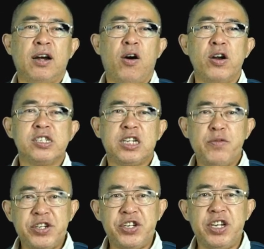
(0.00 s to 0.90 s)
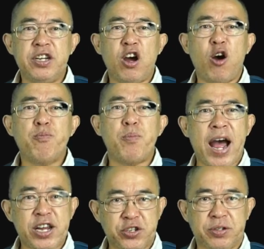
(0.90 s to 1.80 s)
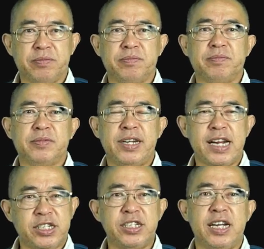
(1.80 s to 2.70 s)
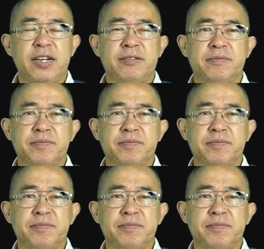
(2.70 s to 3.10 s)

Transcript: on 17 of March next year.